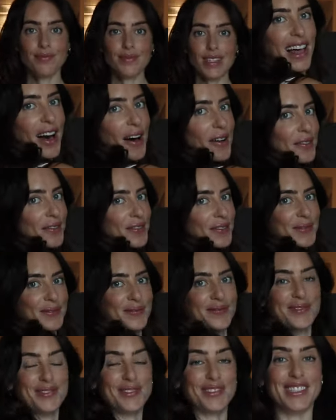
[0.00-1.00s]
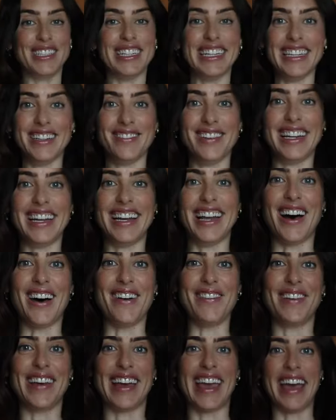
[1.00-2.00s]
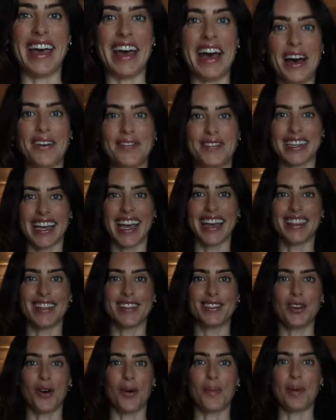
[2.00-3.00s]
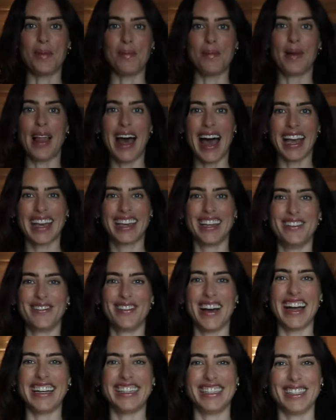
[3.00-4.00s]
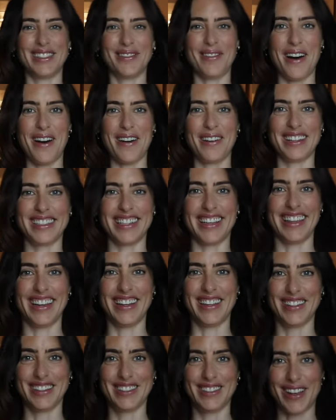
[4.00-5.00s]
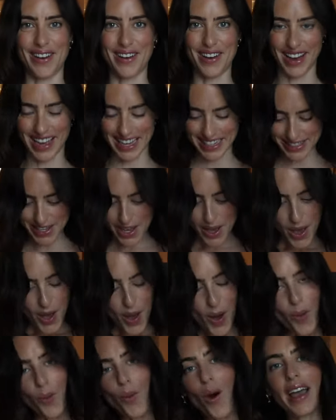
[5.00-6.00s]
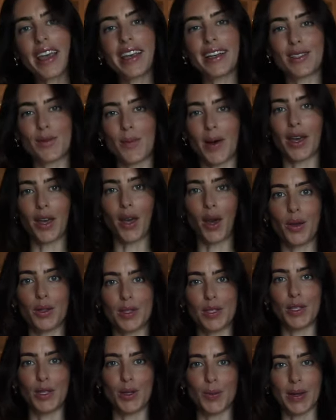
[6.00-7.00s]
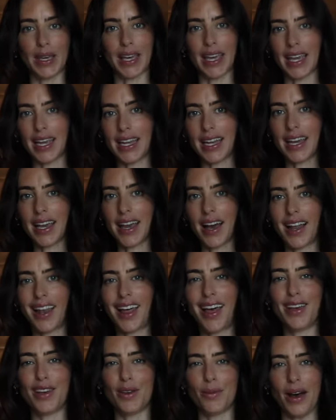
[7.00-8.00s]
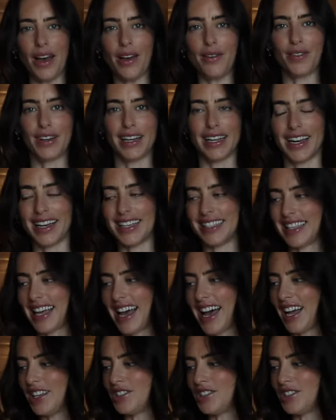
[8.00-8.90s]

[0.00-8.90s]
Love. Really, really love. Okay, I have to get this top in black and red as well because I think it looks so nice. White is my go-to bikini colour. You might have realised that.